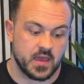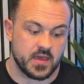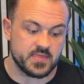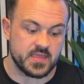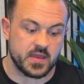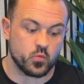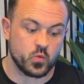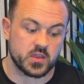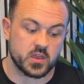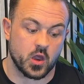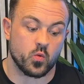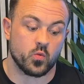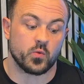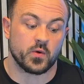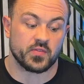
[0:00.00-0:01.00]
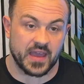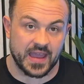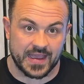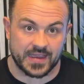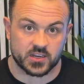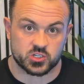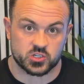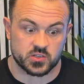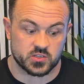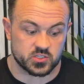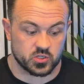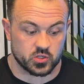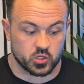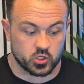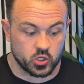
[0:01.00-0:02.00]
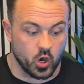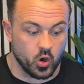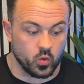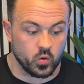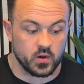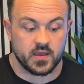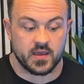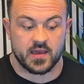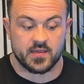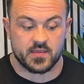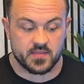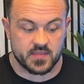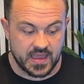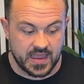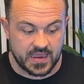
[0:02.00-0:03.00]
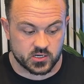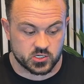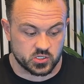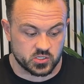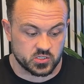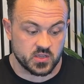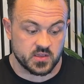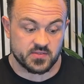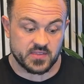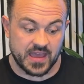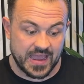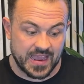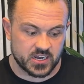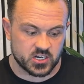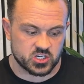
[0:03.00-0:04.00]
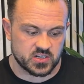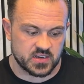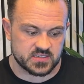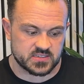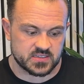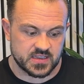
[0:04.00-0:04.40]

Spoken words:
And then we go with the action. So the goal and then the action. The action is